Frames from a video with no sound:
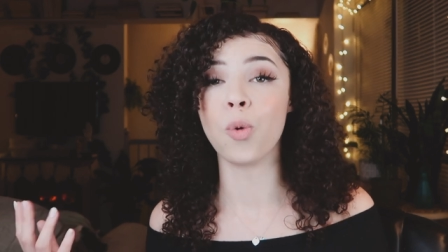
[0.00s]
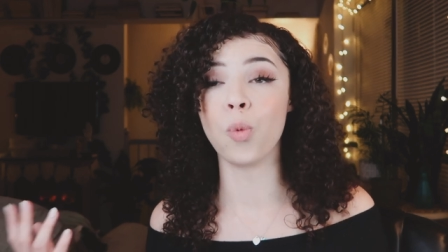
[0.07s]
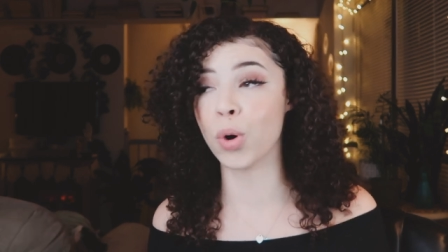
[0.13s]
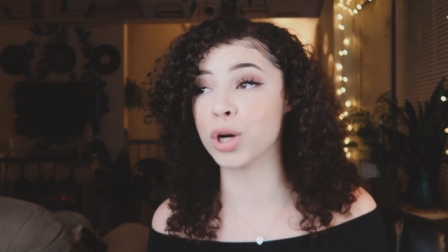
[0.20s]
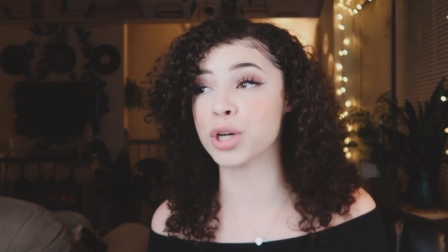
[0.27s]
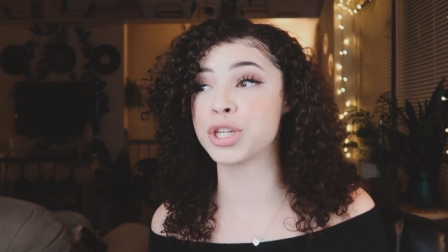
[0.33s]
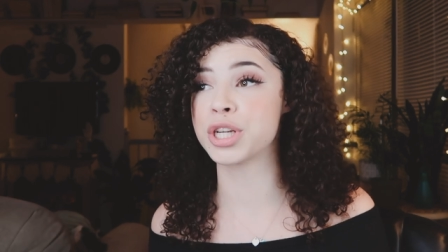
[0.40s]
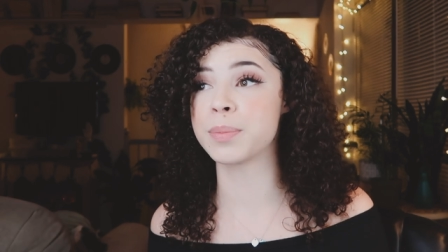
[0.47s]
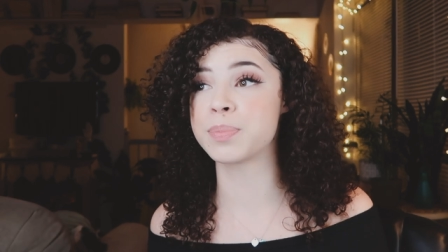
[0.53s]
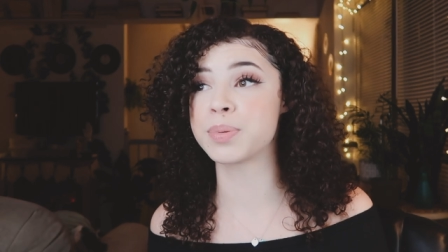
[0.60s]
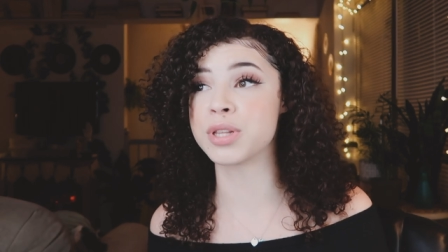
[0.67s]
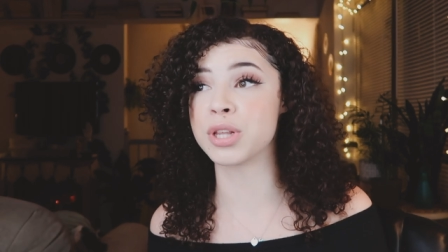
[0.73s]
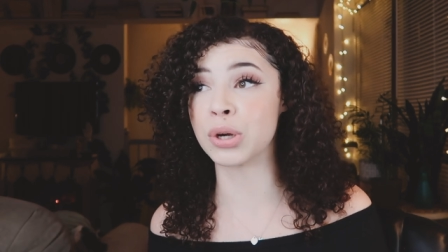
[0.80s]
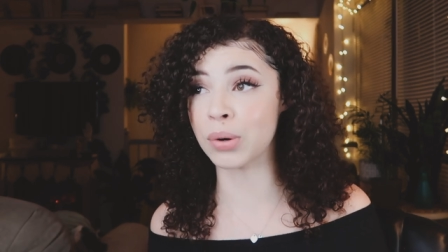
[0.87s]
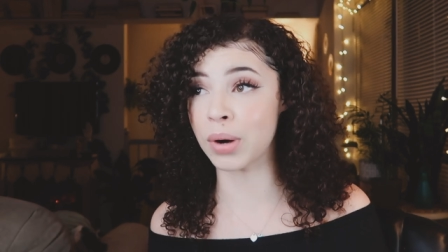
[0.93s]

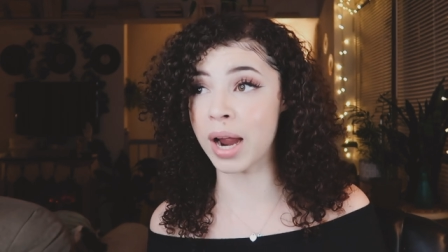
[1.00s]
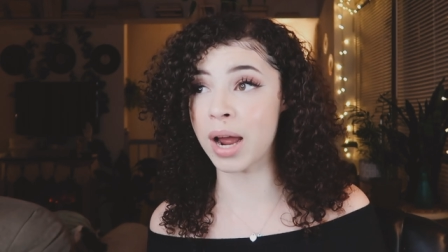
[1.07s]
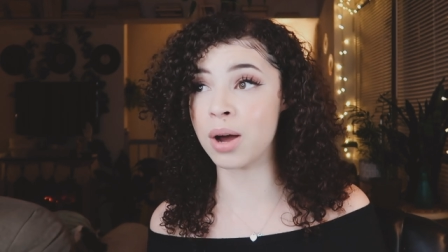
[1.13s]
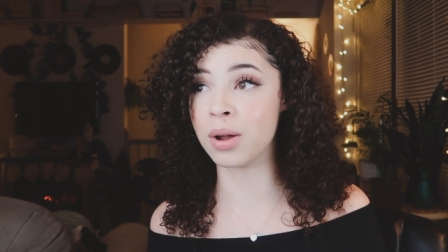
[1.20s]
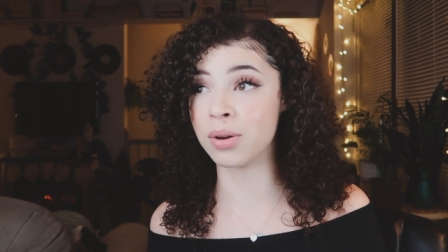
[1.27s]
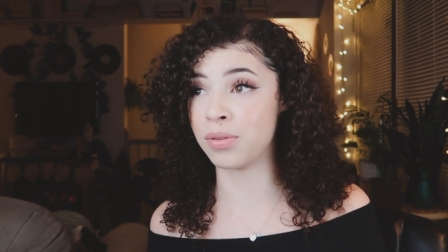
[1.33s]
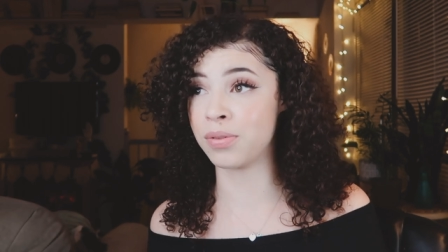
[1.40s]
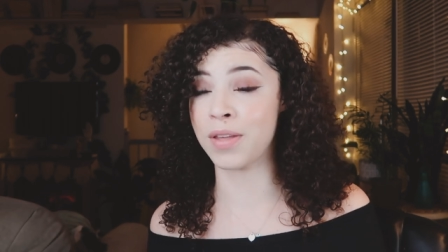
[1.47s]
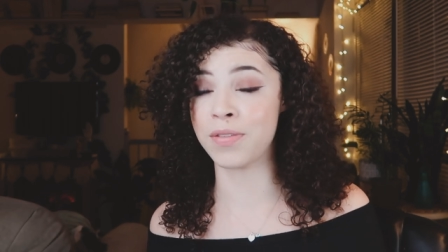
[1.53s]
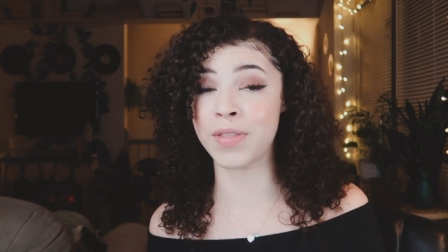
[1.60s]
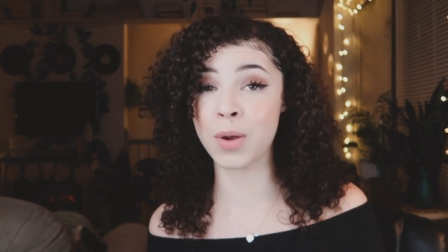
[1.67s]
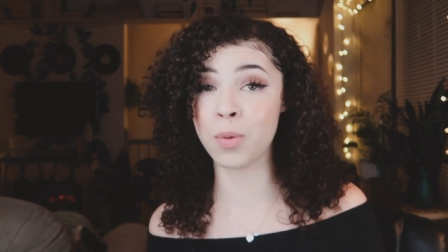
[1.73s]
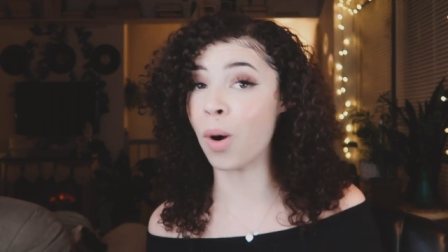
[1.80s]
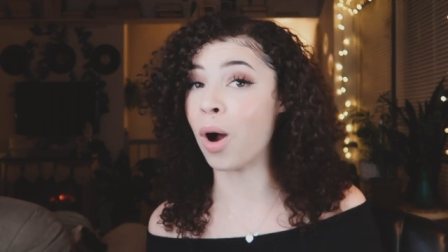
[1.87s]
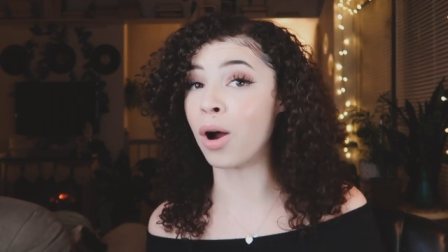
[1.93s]
worships the ground that
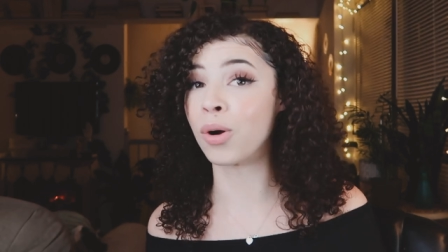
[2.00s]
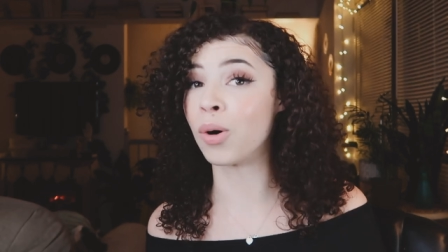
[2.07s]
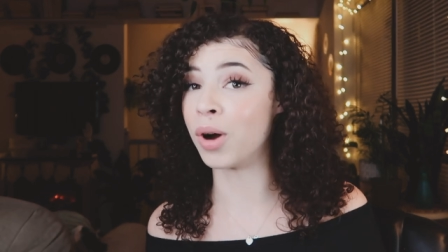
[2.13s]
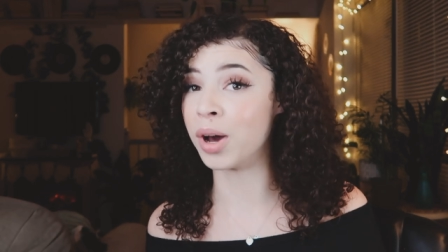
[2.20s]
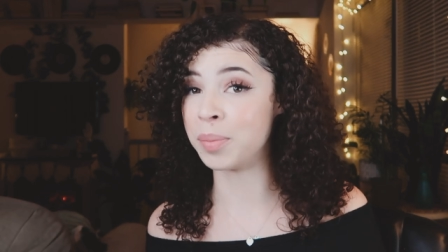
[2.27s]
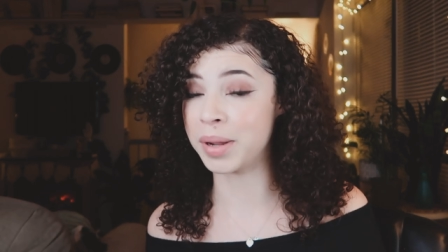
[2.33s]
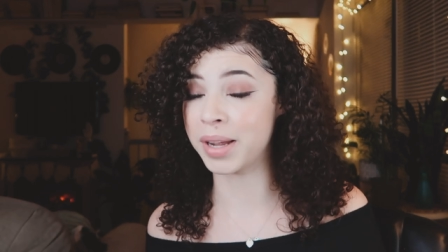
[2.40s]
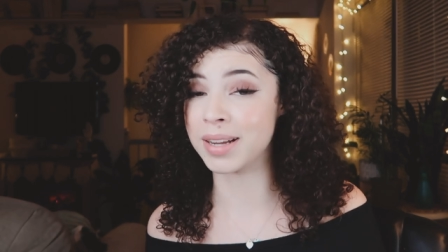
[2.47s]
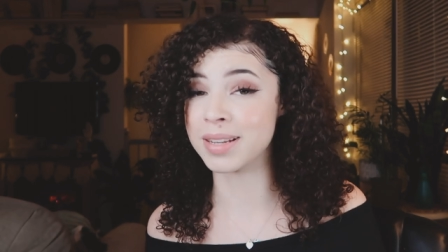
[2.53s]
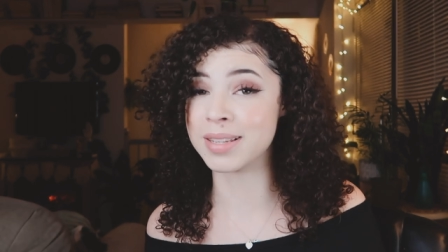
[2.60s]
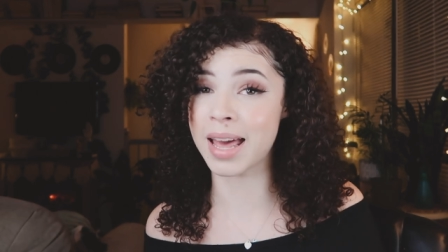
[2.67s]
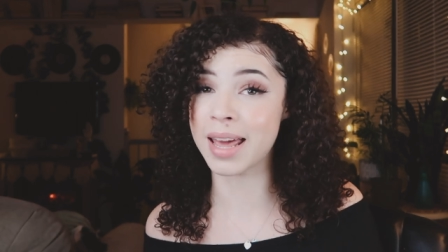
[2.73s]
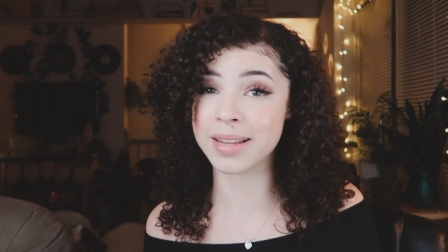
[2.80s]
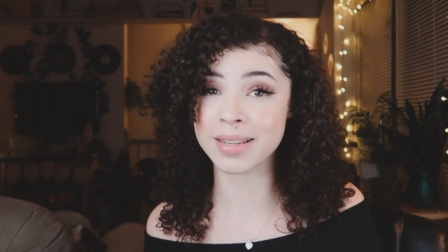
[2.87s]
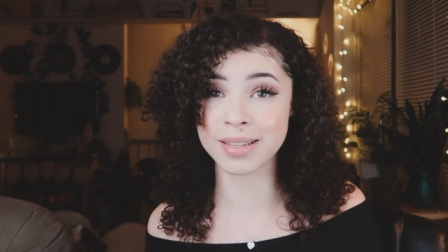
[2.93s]
they walk on because
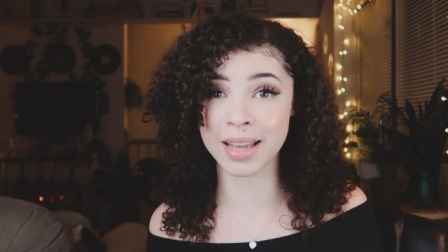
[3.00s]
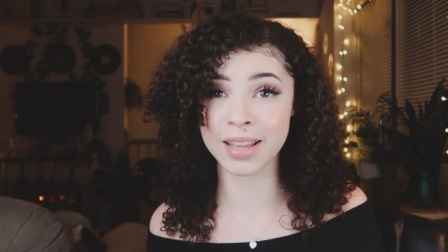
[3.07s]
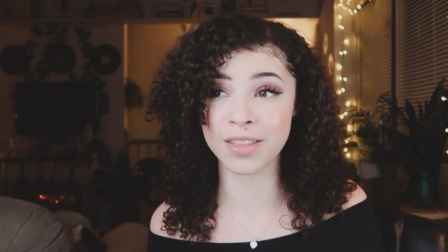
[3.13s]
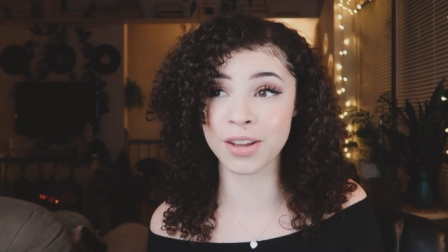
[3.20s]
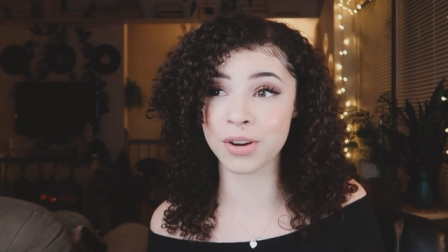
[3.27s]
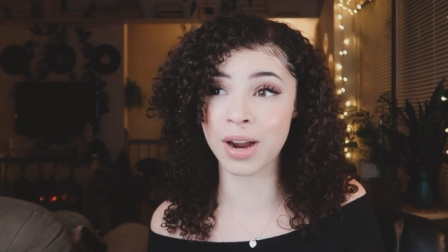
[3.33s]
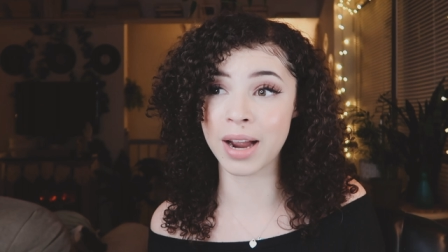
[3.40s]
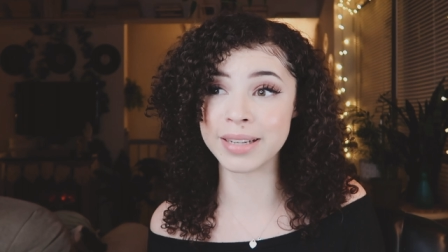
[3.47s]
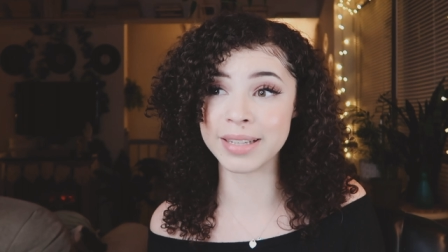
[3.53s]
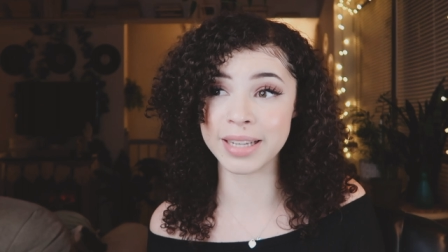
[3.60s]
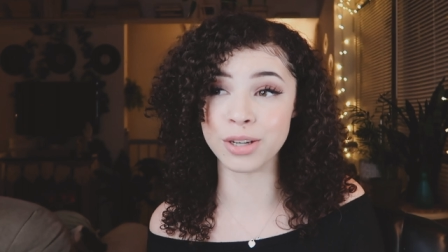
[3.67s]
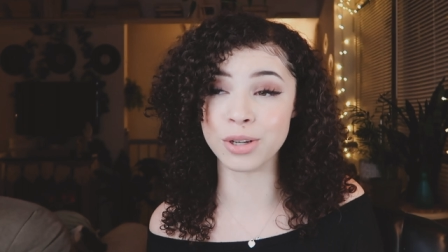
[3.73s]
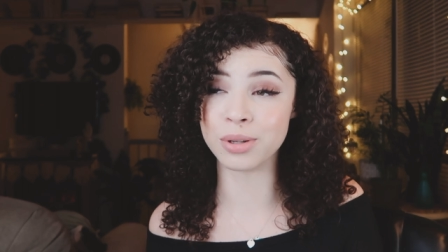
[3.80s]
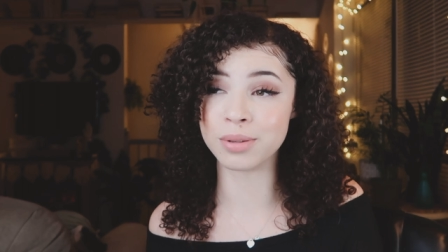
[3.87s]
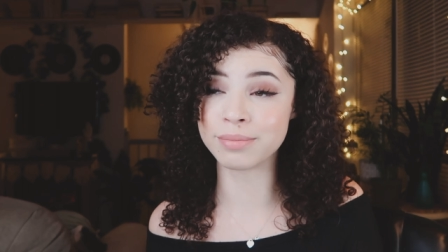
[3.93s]
that is like their
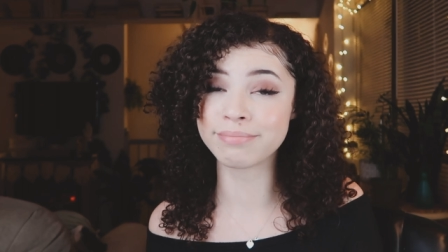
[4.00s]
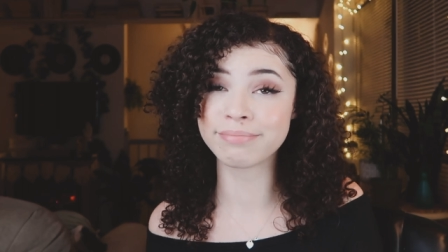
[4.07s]
ideal.